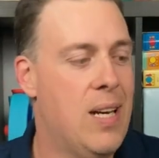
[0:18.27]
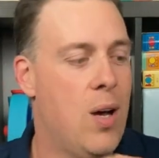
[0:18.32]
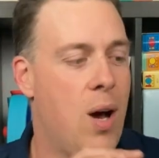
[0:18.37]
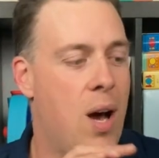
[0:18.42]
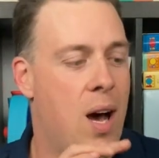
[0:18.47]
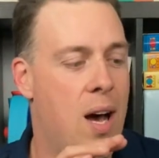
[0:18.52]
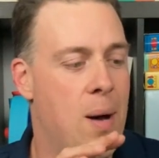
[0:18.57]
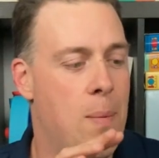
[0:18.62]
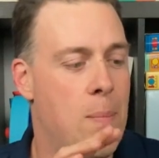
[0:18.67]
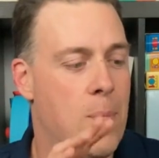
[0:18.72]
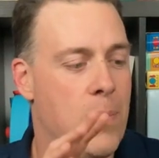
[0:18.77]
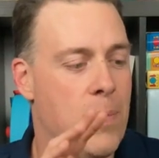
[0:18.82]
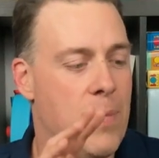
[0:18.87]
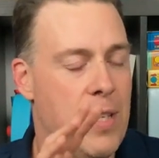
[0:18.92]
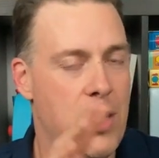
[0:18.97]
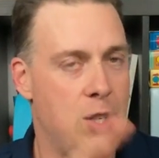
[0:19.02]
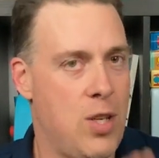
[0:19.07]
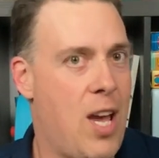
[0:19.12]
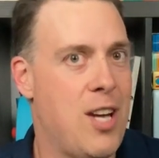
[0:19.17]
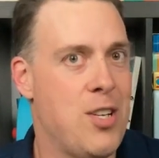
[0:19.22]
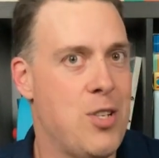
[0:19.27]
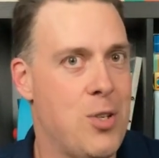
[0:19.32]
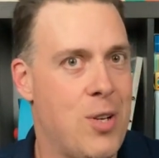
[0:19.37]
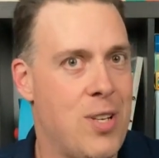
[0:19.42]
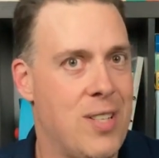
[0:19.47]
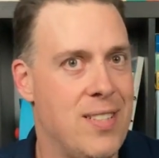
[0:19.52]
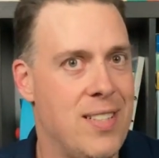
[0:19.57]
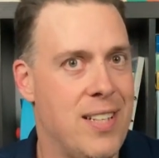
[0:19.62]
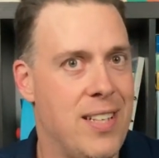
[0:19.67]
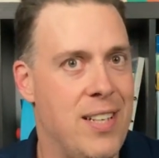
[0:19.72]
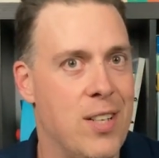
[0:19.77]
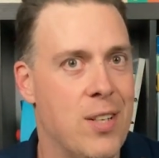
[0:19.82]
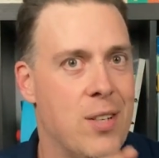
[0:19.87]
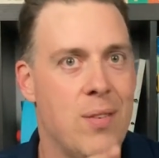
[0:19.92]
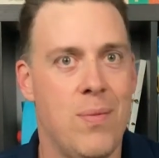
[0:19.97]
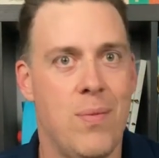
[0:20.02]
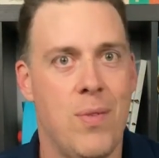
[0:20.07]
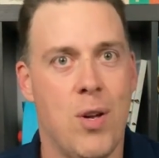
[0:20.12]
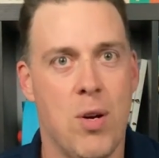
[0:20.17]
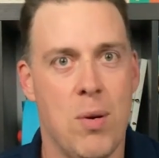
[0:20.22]
Um, as you can see here,
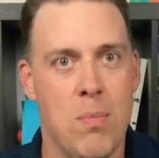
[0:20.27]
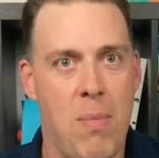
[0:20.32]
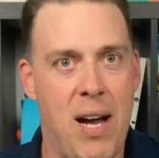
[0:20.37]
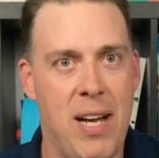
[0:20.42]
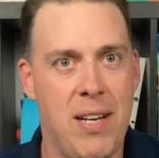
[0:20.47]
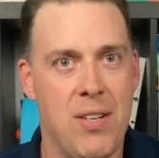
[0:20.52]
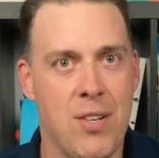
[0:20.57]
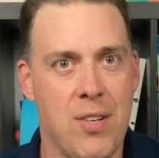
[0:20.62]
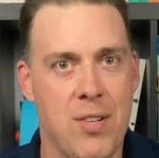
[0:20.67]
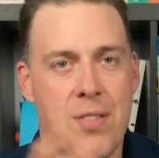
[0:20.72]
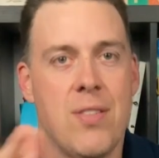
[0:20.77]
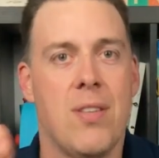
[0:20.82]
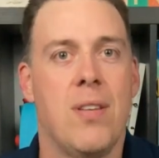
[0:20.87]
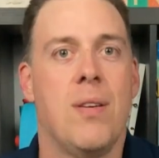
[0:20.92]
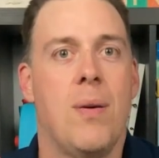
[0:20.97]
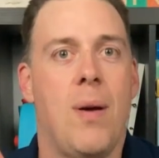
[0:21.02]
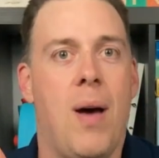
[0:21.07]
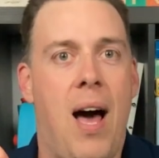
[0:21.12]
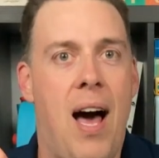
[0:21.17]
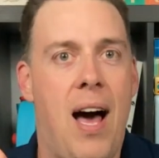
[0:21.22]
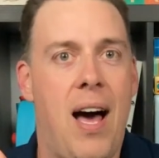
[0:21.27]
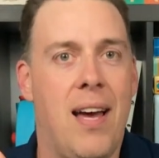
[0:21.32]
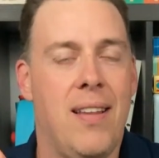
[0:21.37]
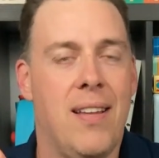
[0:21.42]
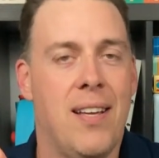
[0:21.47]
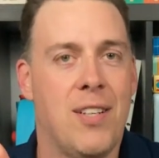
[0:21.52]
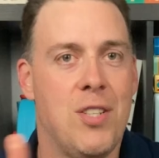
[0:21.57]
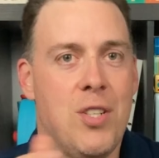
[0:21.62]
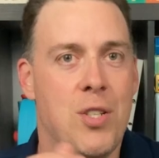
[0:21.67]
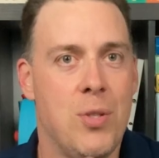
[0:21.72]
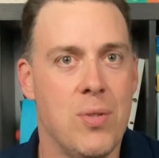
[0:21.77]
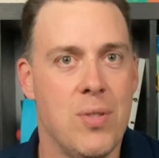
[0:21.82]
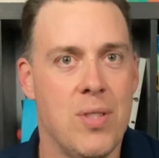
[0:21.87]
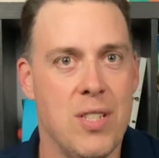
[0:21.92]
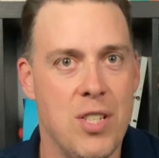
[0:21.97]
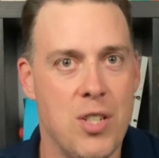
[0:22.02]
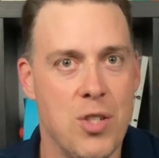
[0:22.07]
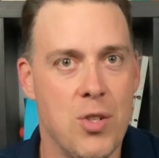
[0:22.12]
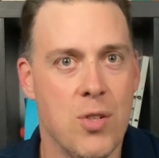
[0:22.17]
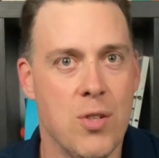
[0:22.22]
they're in binders. I like to use the
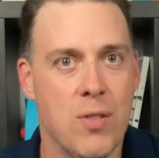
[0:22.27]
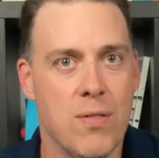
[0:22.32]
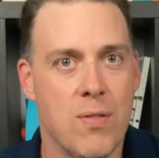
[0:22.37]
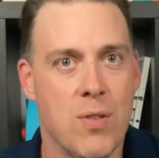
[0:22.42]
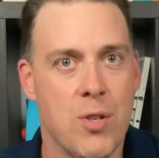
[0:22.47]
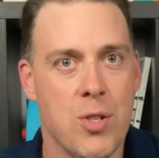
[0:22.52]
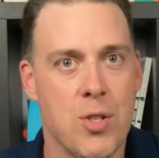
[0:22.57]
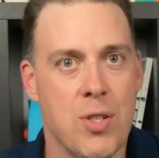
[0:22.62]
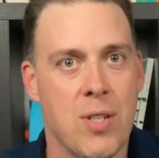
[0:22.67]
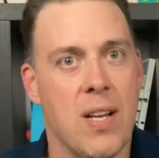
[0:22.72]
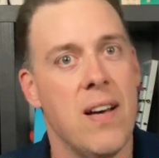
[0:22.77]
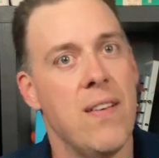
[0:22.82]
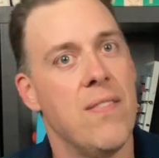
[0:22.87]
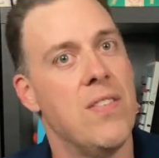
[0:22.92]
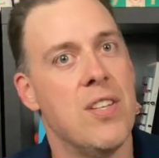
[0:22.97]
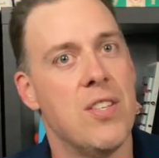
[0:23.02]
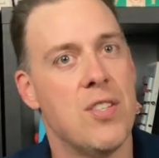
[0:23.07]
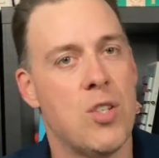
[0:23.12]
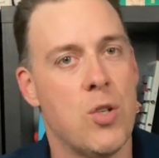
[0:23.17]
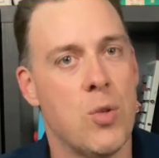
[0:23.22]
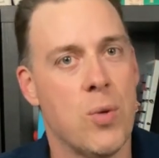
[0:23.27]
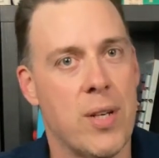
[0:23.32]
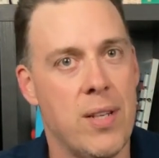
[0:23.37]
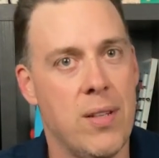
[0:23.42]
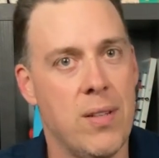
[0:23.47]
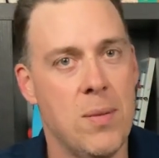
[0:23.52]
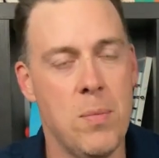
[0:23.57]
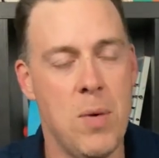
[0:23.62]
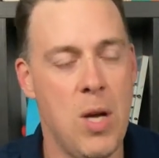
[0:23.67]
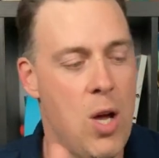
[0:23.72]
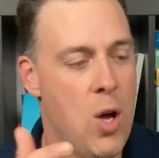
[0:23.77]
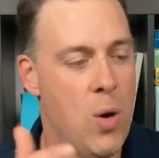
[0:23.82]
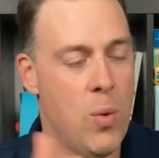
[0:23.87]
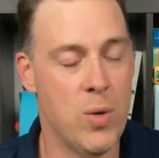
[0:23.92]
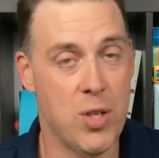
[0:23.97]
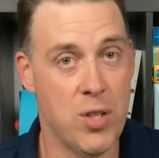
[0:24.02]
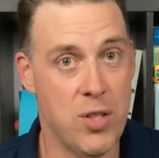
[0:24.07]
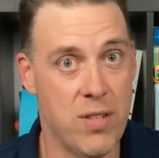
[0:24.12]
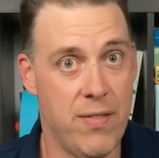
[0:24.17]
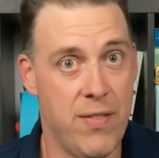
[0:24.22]
digital version of this curriculum,
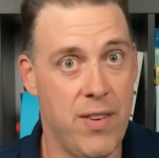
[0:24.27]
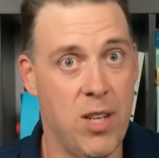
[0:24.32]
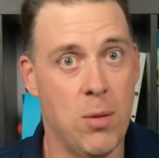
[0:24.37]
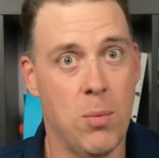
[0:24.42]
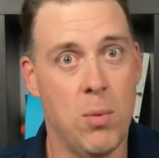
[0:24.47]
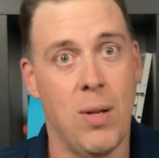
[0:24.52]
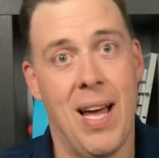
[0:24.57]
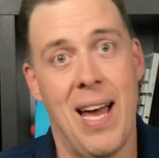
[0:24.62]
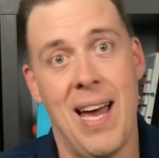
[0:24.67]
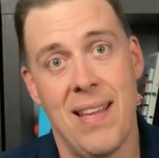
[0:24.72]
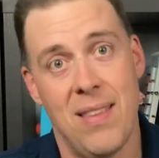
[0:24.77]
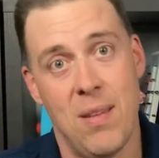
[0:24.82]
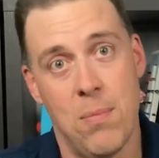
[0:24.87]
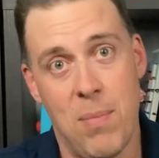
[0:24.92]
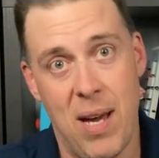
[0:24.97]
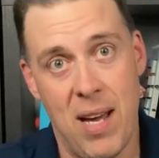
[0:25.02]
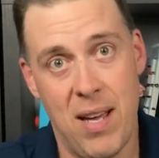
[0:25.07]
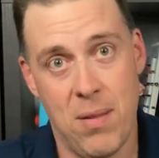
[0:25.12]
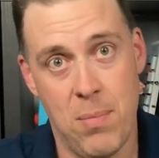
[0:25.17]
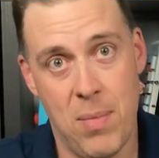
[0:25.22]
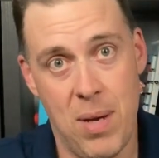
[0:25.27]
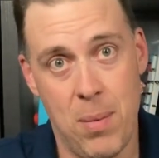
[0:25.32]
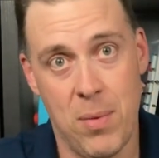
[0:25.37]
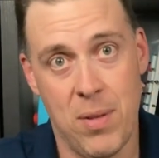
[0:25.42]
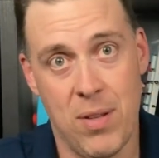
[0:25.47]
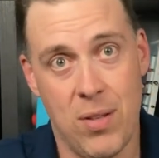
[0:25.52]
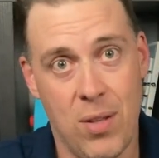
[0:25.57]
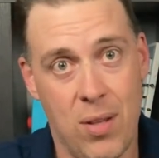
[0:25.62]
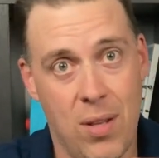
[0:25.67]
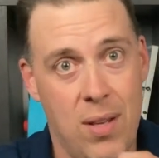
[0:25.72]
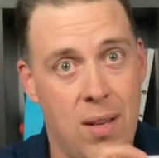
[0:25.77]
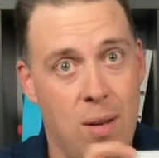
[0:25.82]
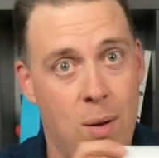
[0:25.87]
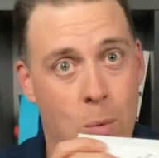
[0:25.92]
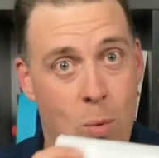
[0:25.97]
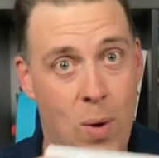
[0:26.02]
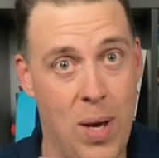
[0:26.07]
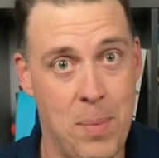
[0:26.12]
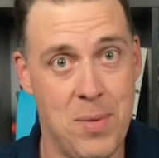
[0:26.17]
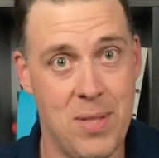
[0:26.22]
which is available at the Math Mammoth
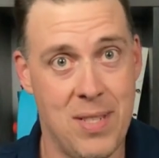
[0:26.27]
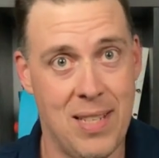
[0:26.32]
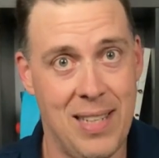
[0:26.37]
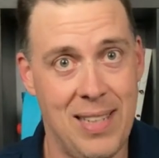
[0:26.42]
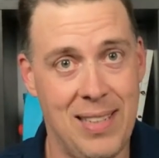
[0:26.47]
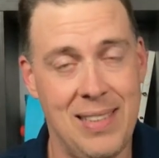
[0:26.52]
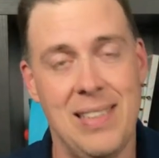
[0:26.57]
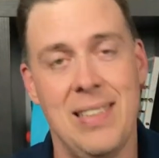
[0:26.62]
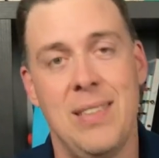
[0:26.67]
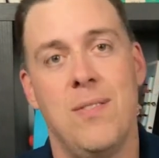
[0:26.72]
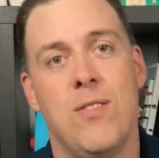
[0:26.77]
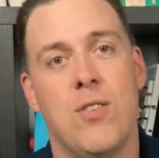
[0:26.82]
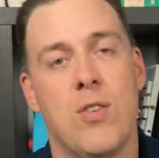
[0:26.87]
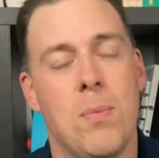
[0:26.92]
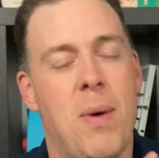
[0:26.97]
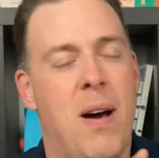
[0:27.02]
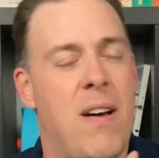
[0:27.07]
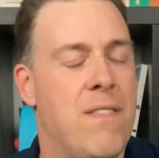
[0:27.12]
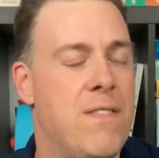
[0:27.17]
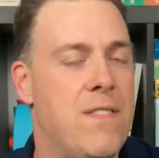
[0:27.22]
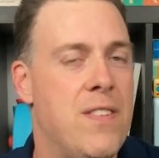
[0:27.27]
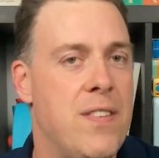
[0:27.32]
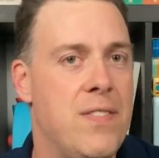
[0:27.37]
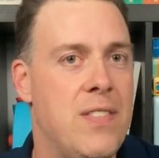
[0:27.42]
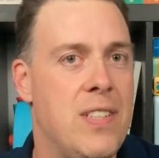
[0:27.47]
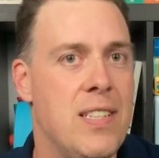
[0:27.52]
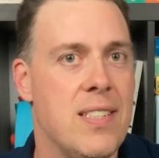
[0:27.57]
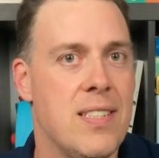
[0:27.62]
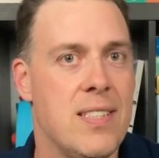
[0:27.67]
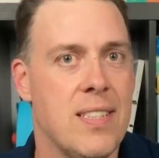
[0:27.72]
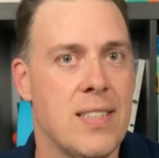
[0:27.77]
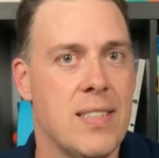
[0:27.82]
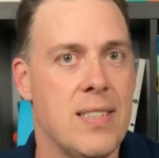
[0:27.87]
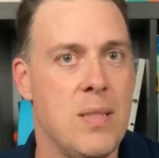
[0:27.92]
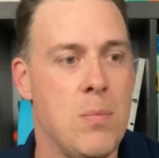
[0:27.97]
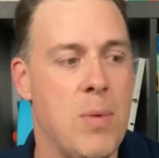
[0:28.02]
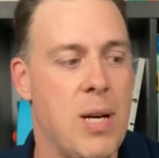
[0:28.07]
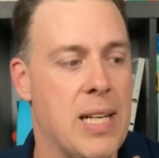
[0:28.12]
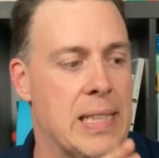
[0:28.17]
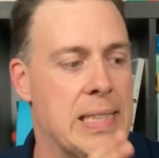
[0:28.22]
website for about 50 to 60
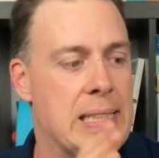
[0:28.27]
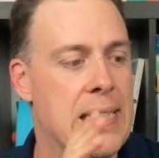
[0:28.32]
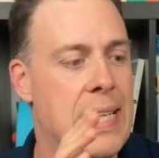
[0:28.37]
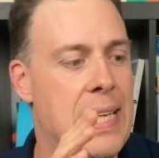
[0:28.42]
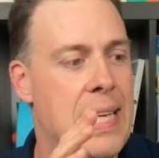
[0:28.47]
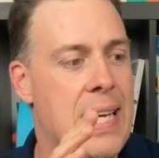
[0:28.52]
bucks.